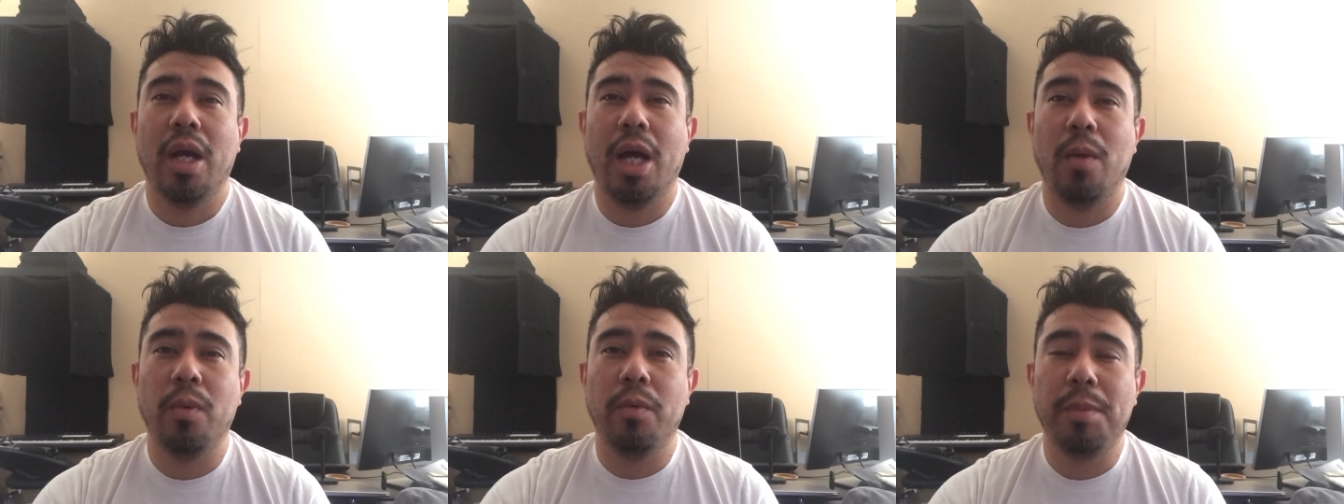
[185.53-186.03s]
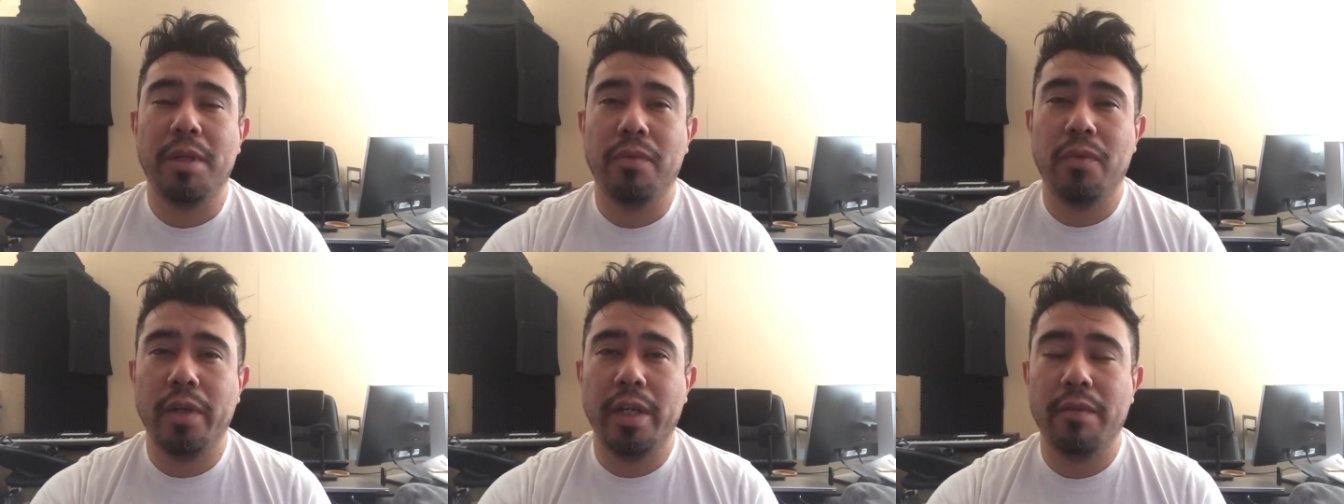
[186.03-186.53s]
I would be
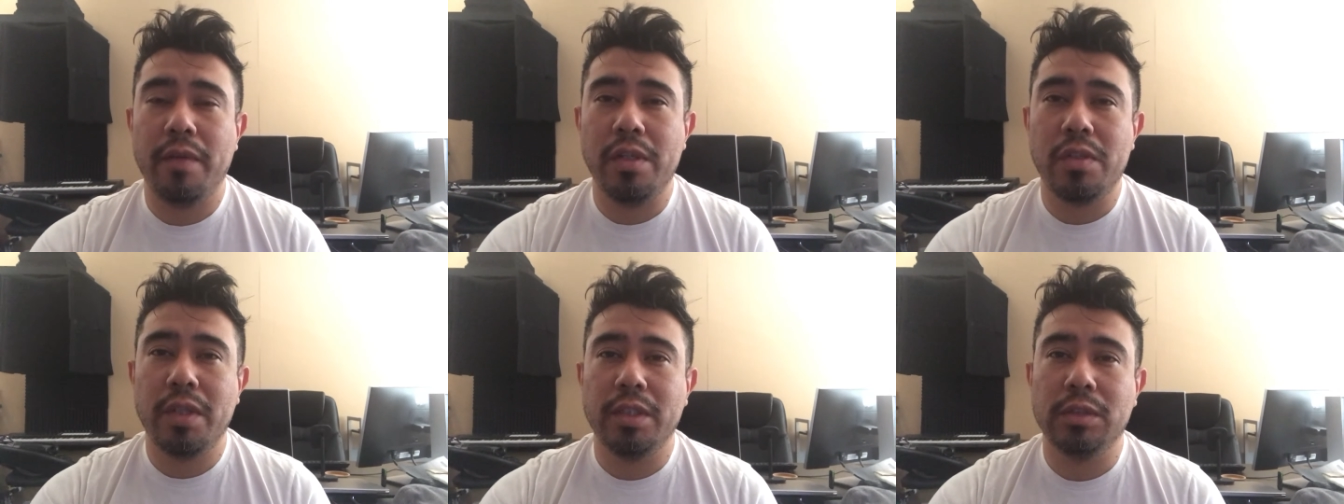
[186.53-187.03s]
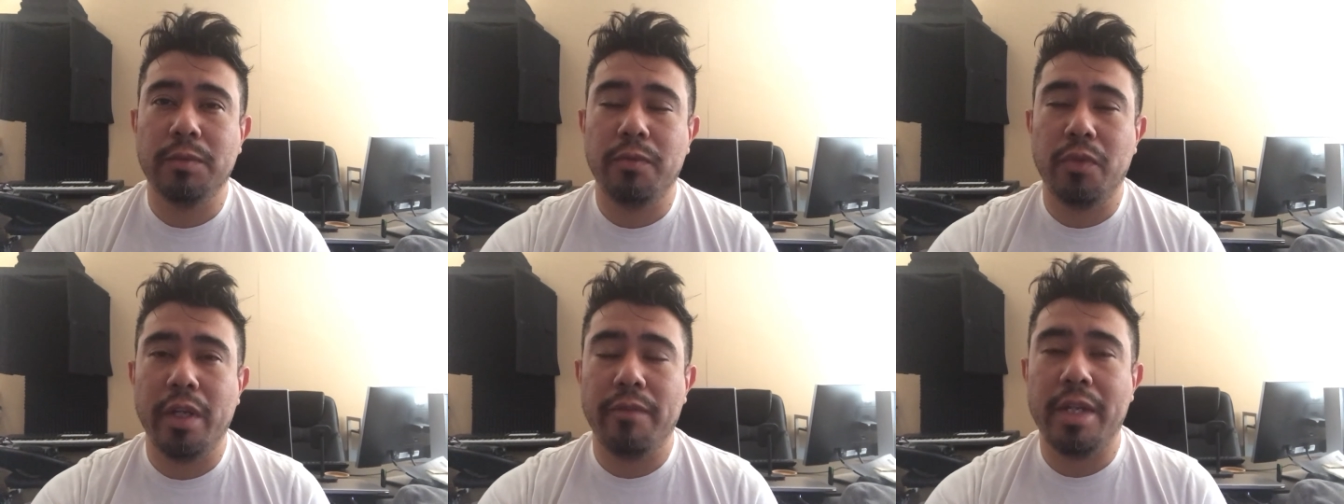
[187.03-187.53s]
free of interest,
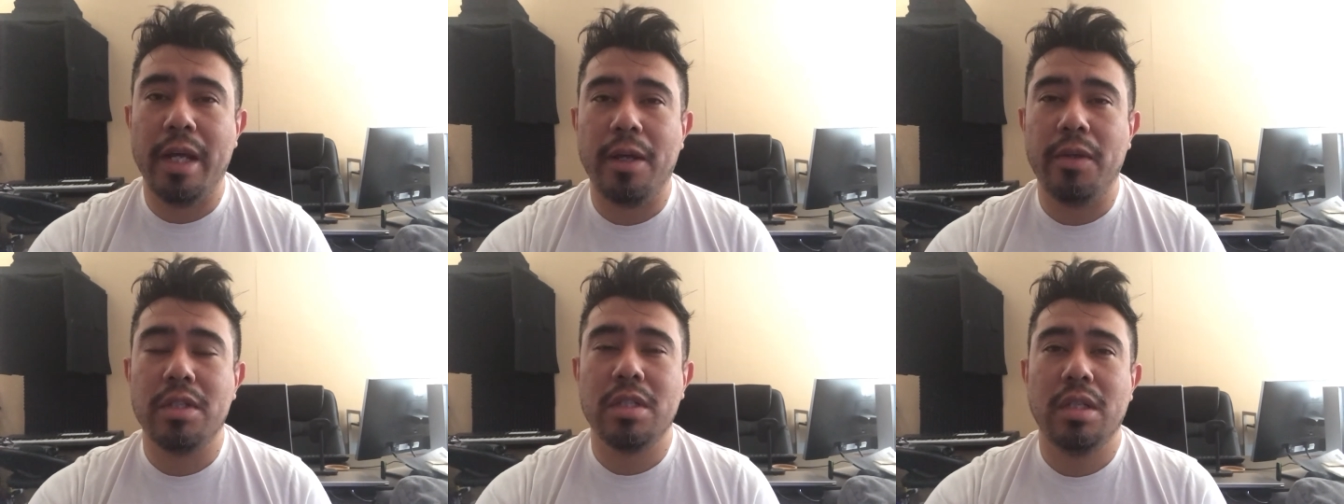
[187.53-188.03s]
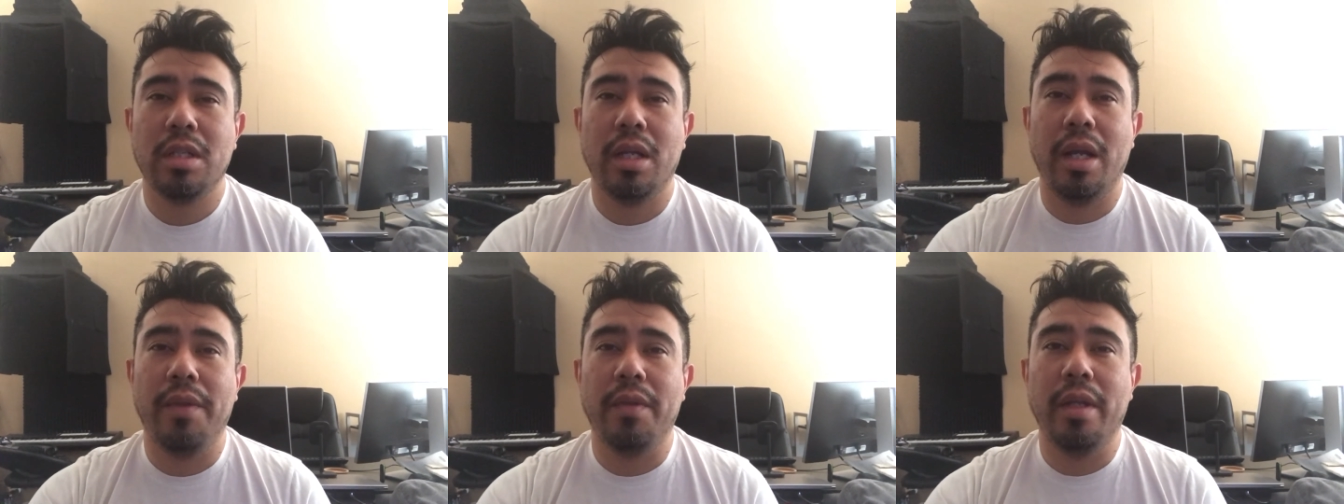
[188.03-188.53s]
free of debt,
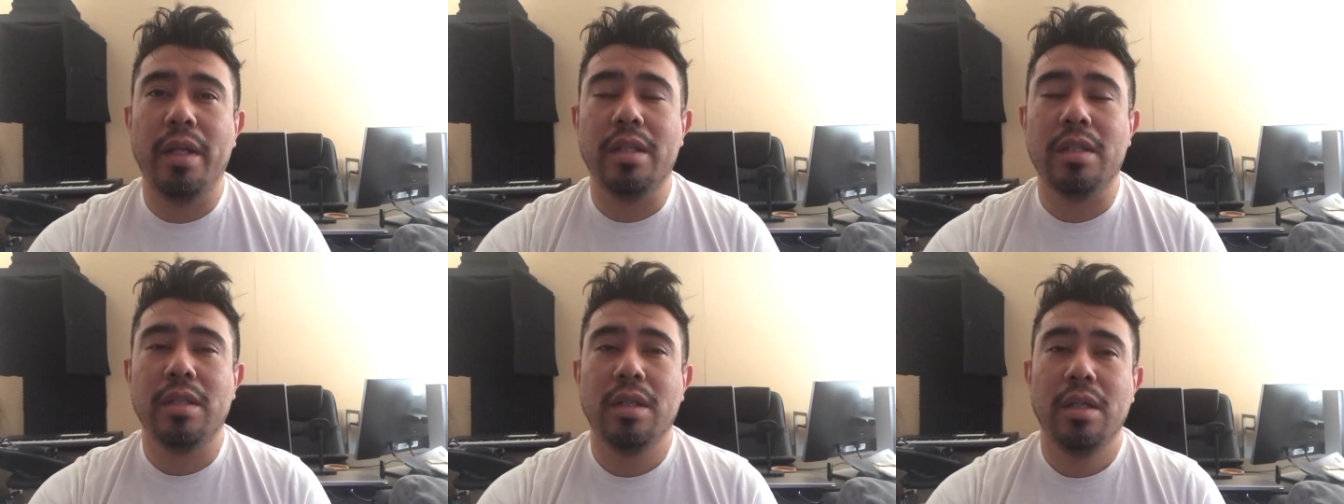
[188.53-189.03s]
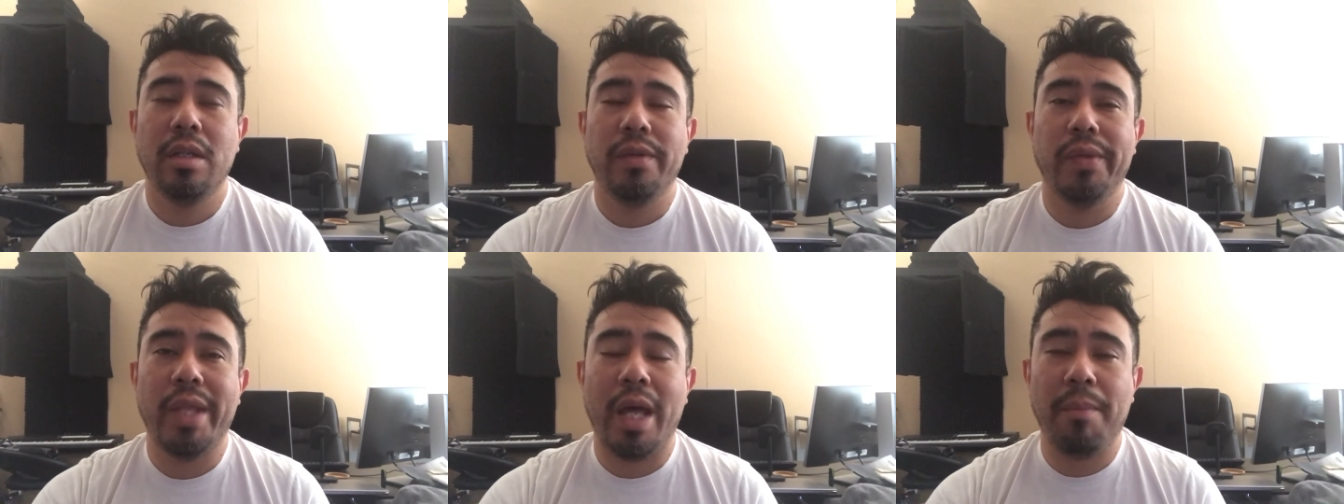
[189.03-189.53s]
and then
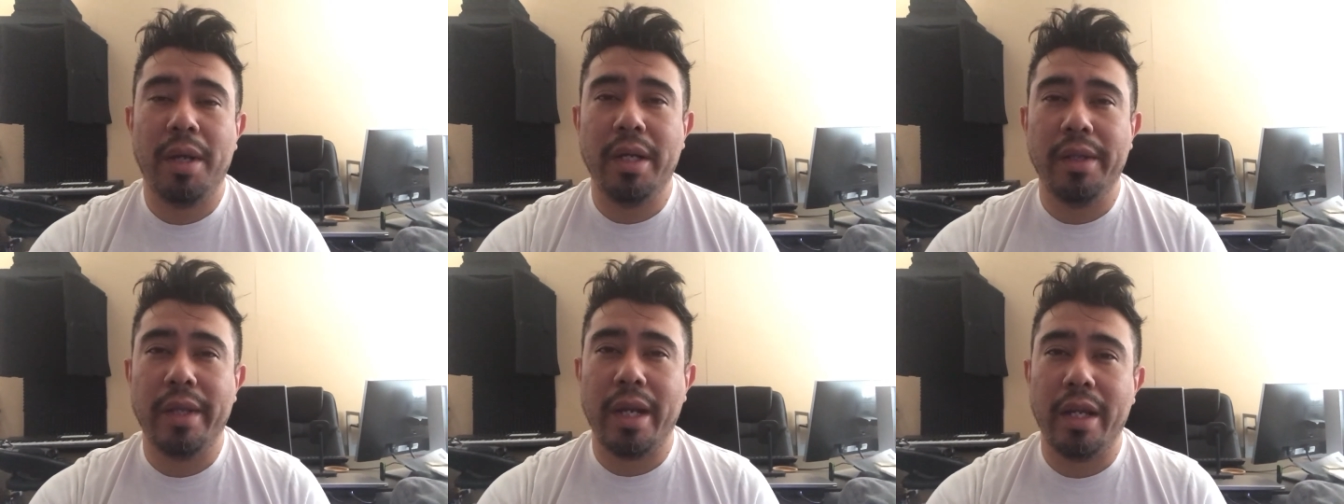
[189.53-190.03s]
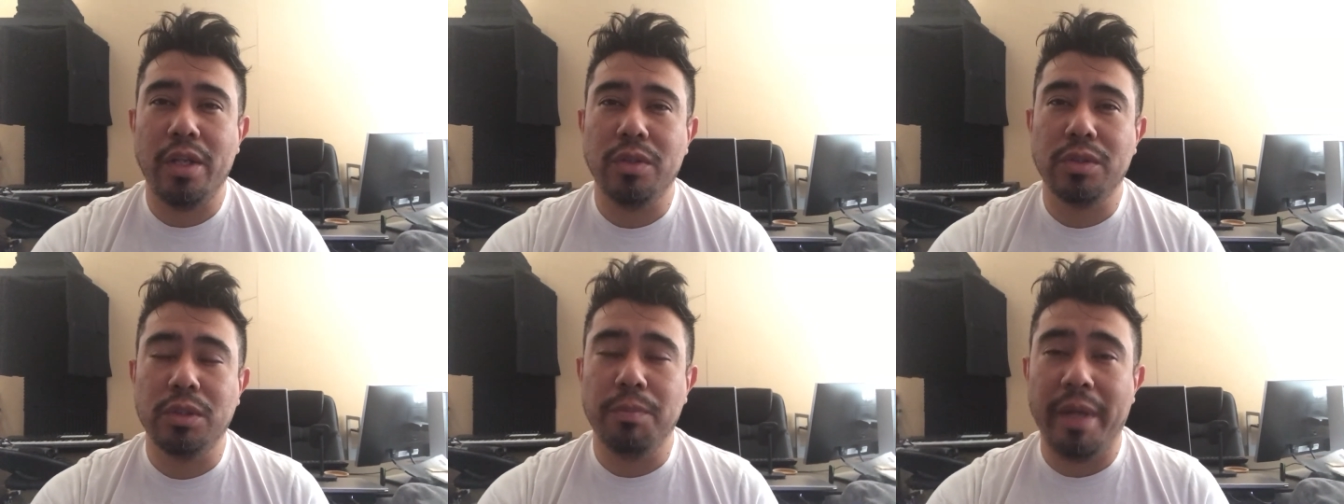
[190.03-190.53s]
that money that I
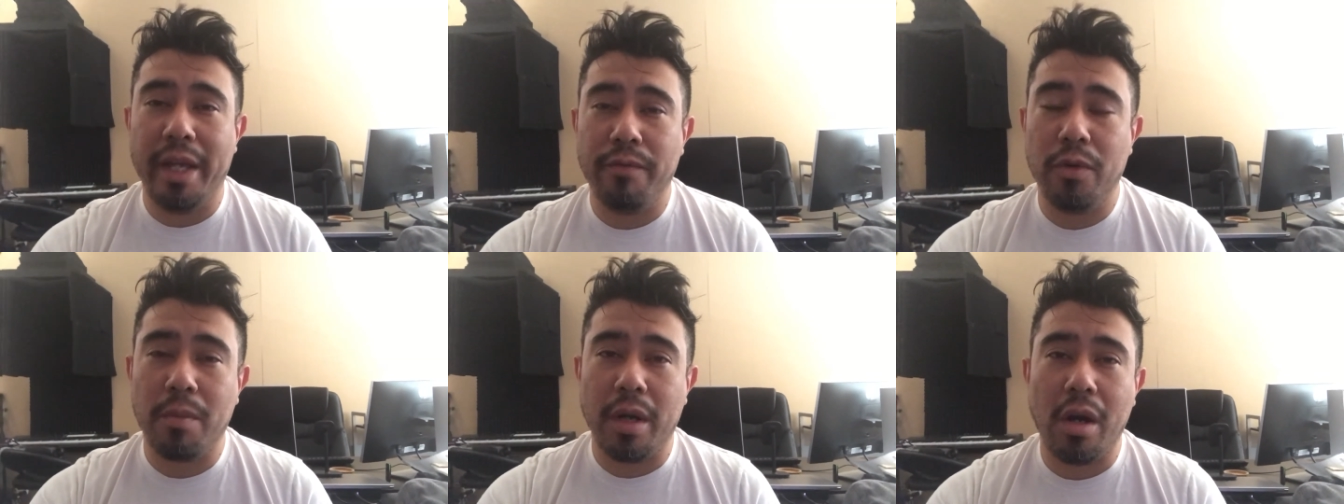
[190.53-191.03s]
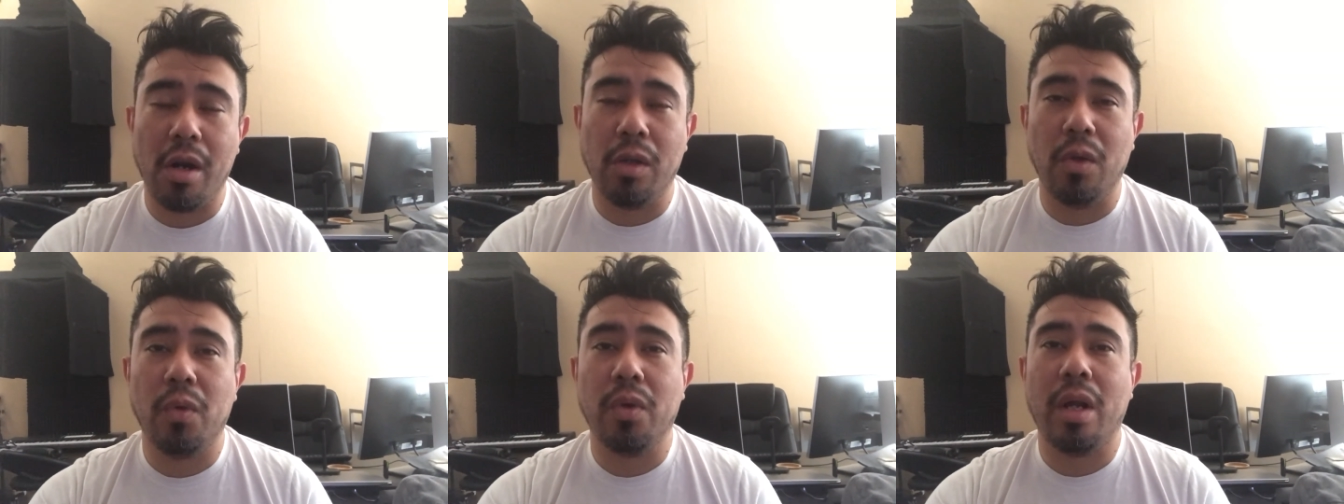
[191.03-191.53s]
used to pay for my car
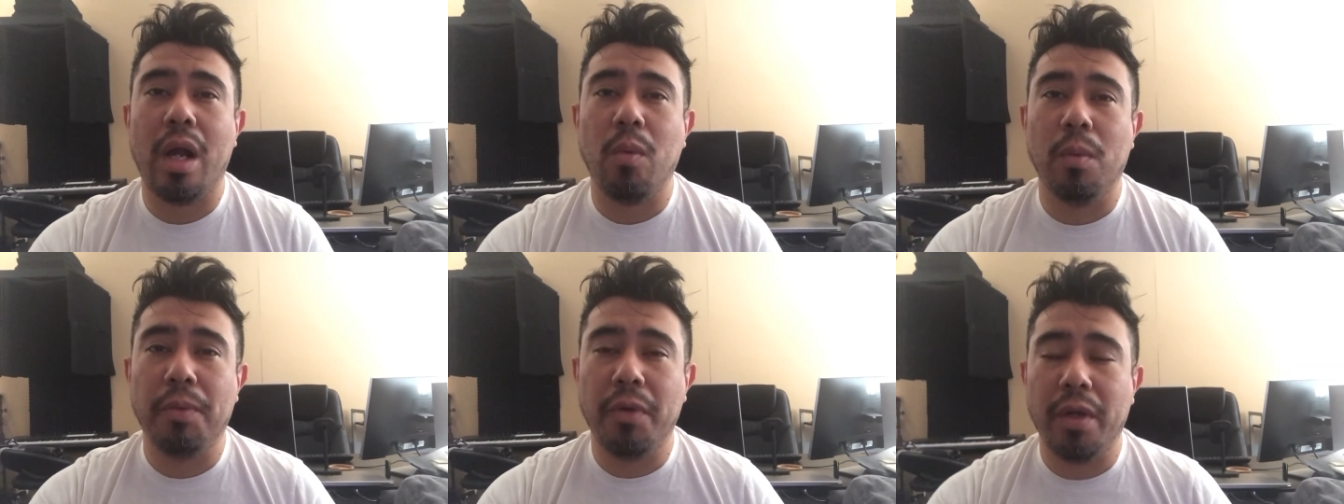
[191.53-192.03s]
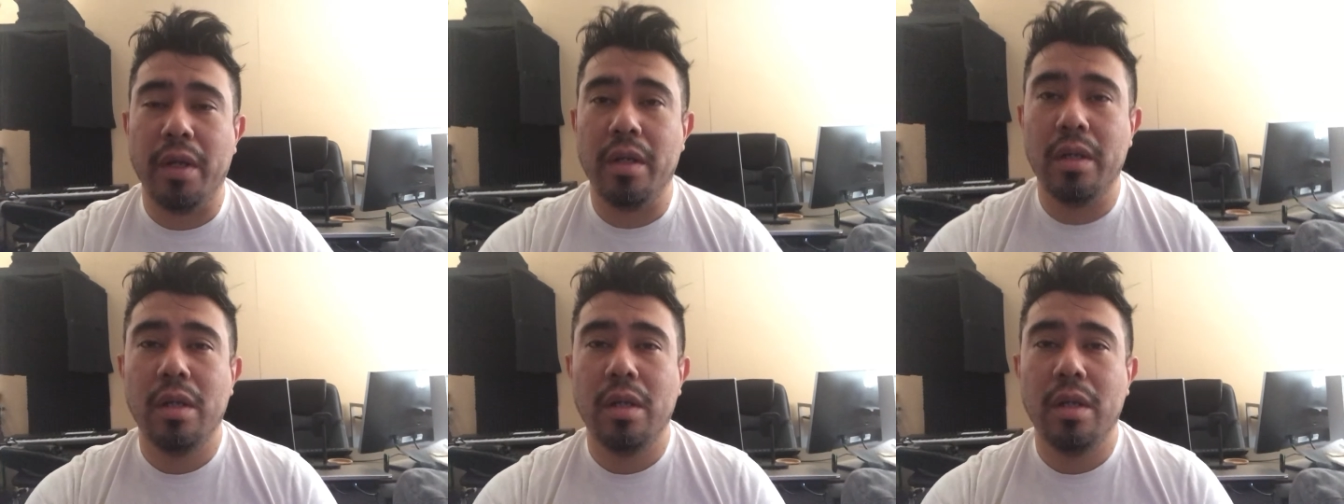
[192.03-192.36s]
loan, I will put it